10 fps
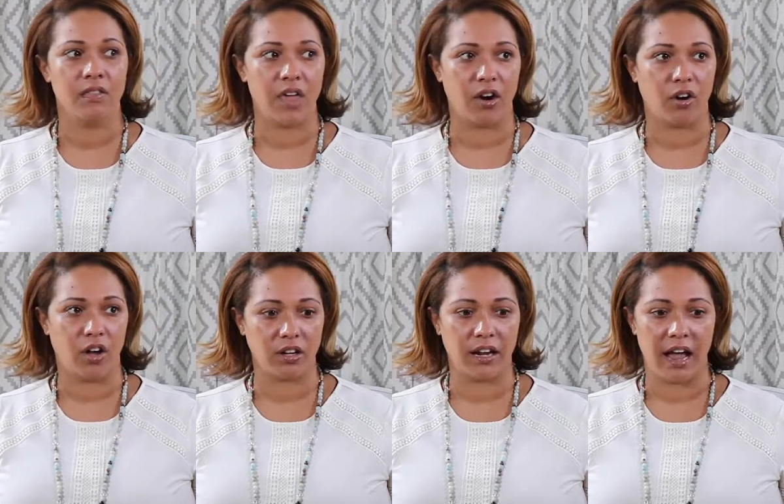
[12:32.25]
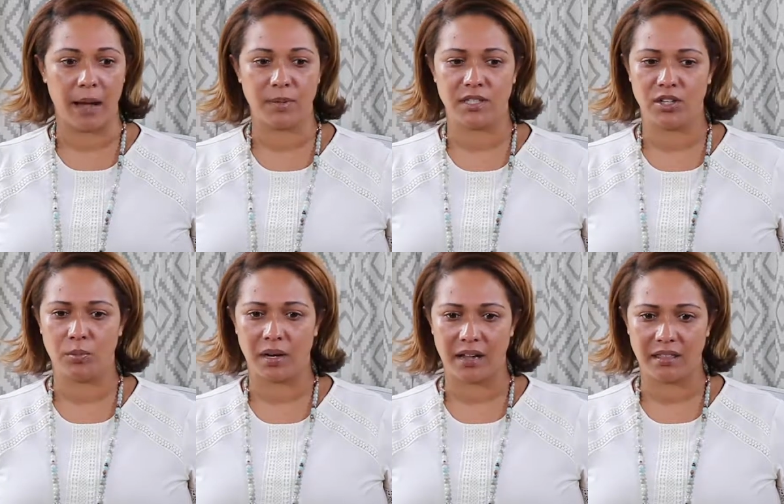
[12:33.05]
that are all going to happen to
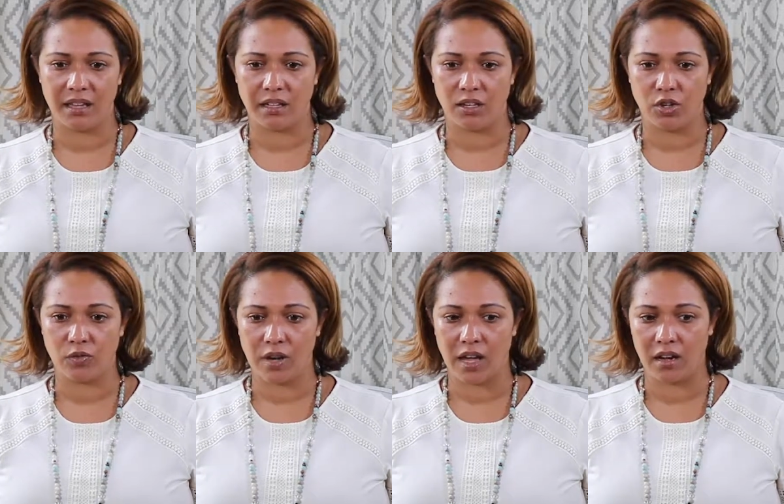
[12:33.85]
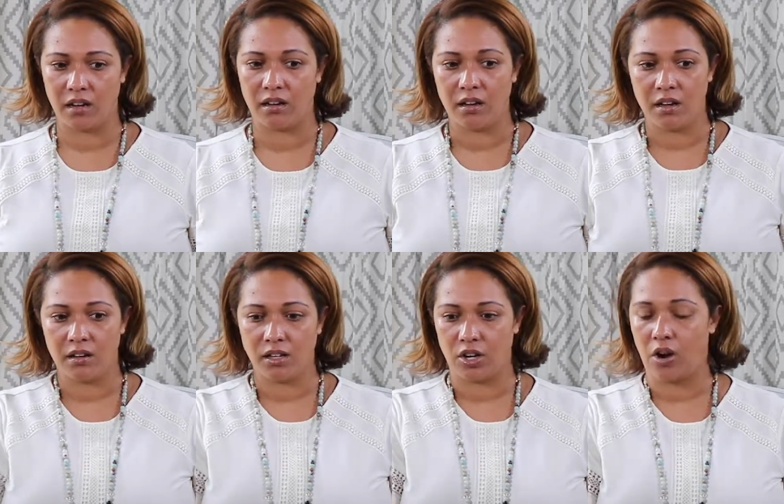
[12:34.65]
you. But I think you've got to,
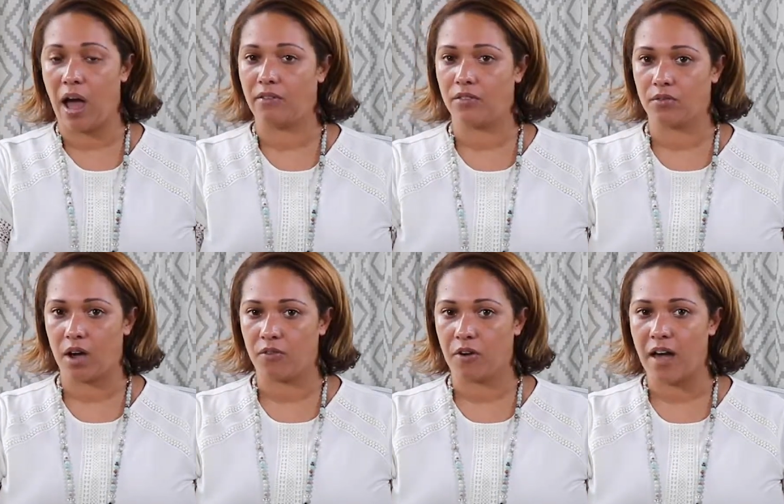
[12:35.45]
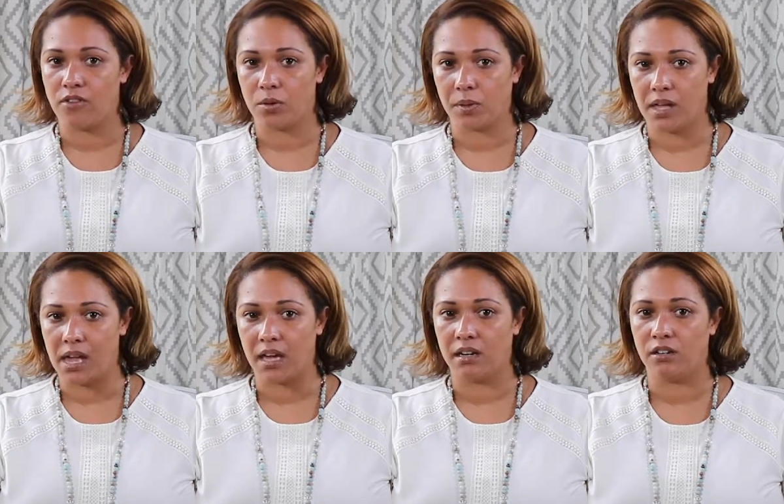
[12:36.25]
you know, have a, a five-year
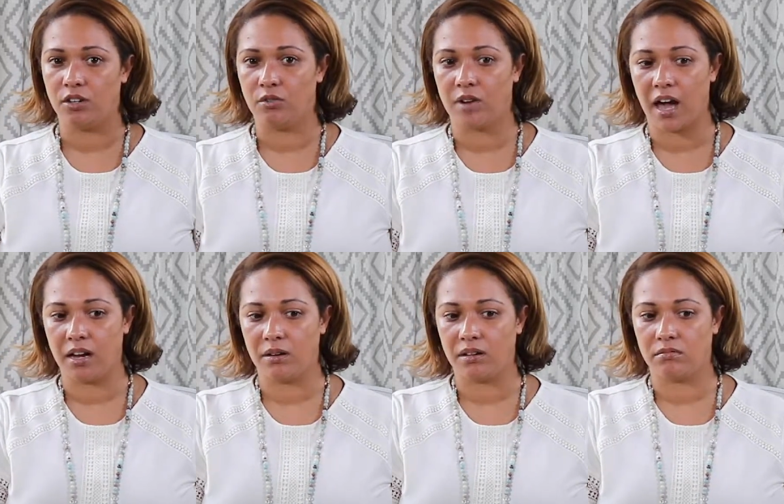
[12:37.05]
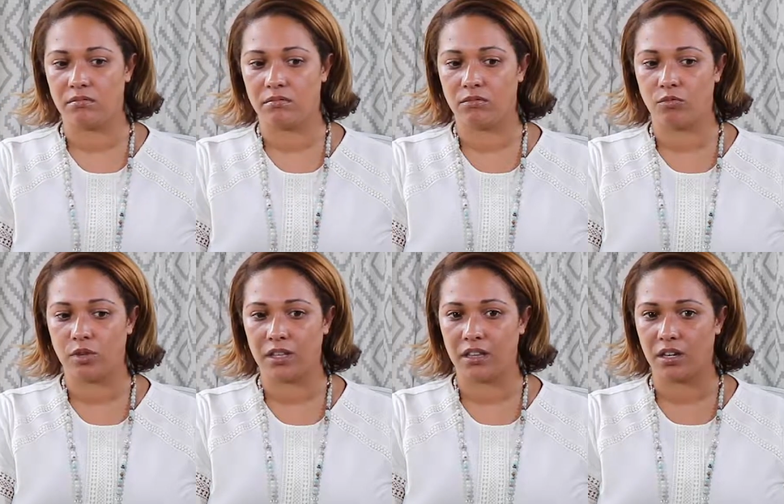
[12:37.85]
plan. You've got to
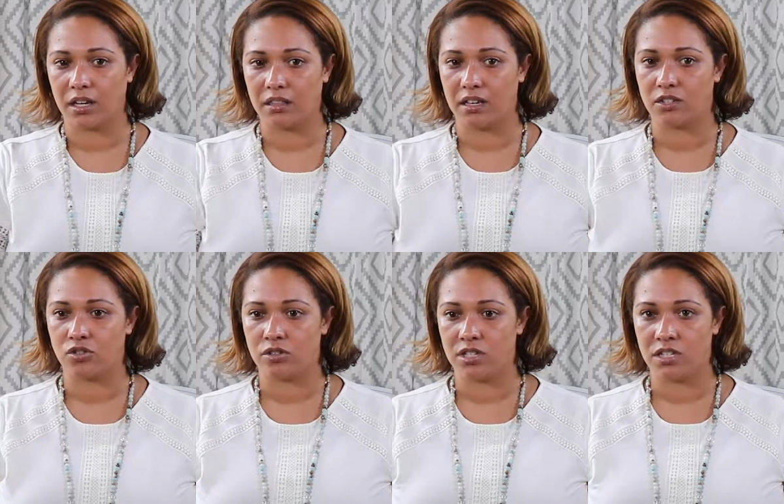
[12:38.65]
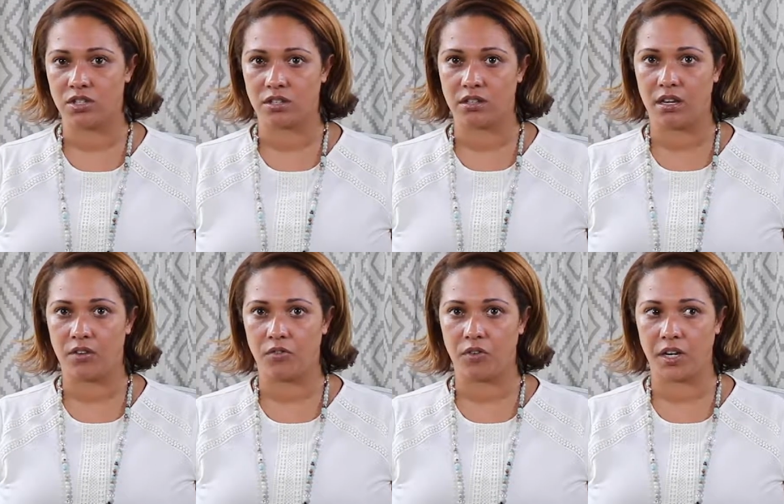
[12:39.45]
really look at things strategically
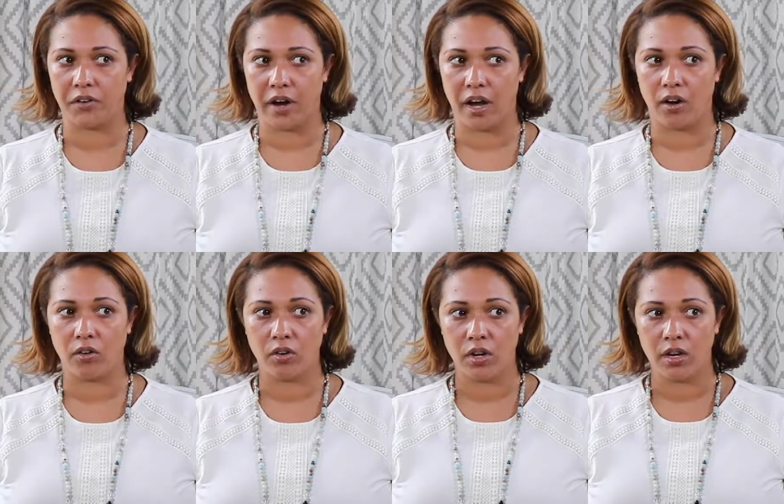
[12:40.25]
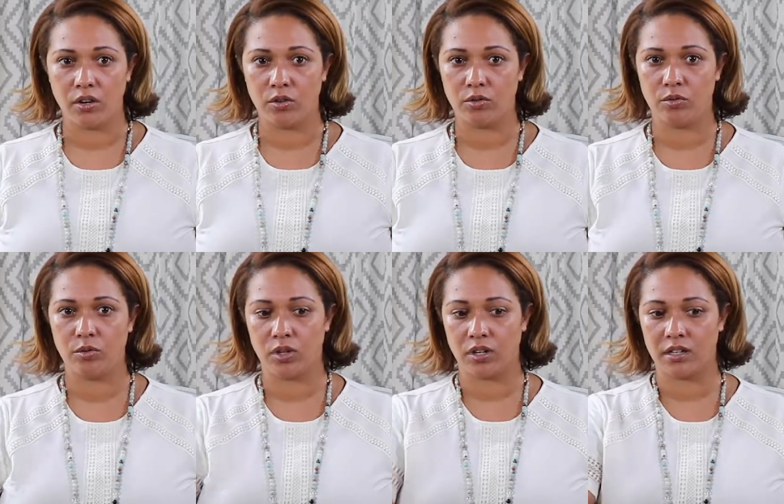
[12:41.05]
and figure out who
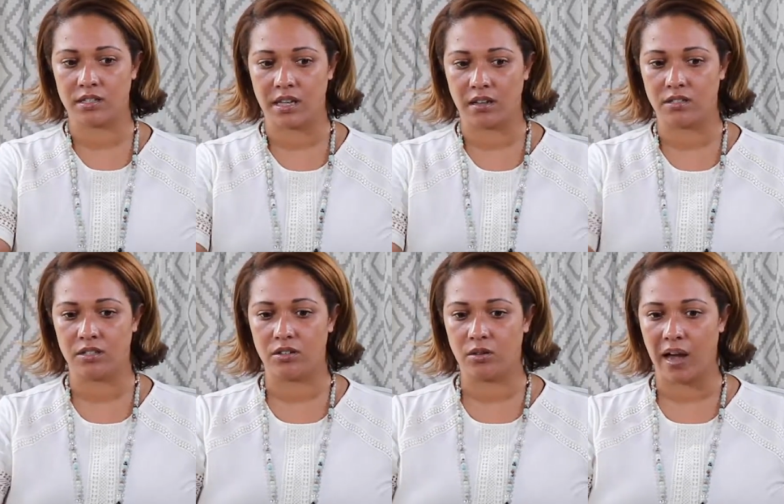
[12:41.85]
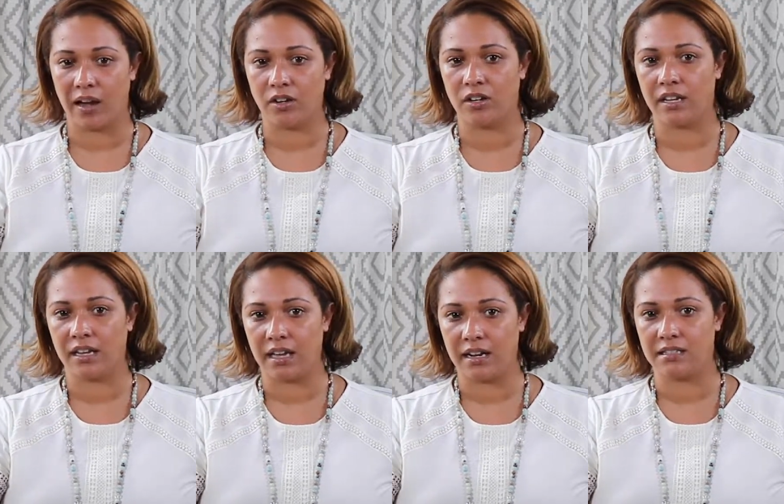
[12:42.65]
you're going to sell to, how you're going to
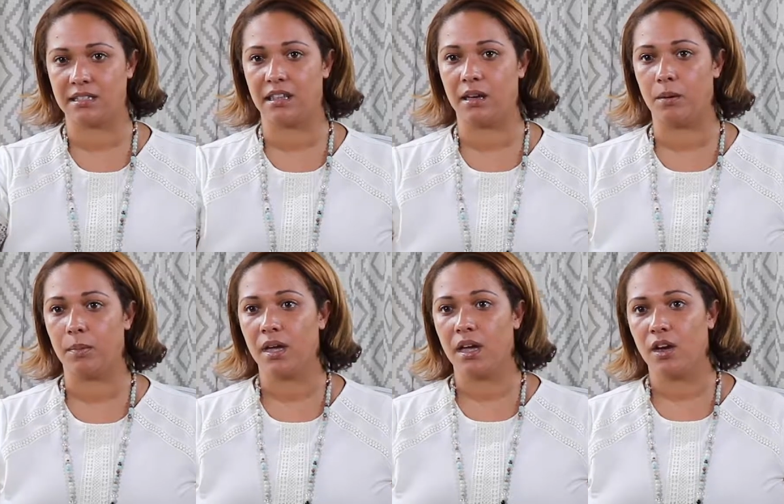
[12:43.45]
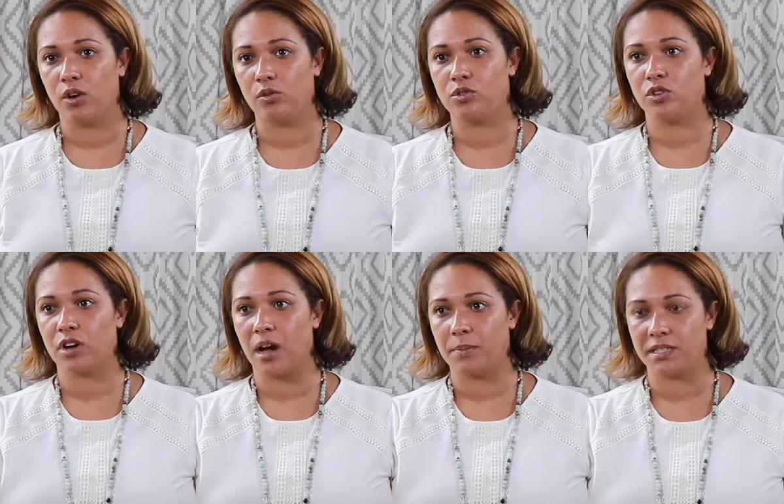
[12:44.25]
get it to them, who's your
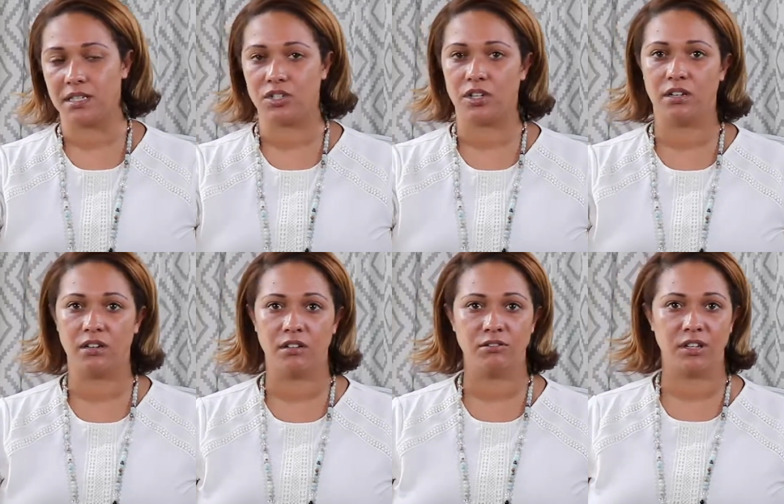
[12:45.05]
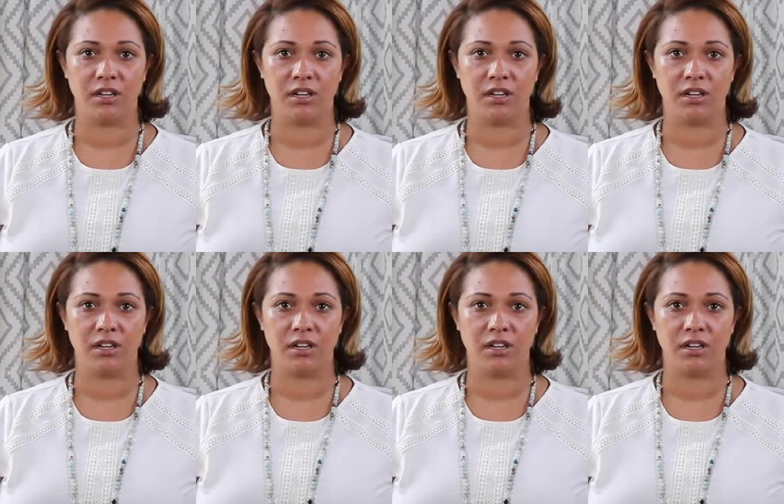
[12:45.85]
competition,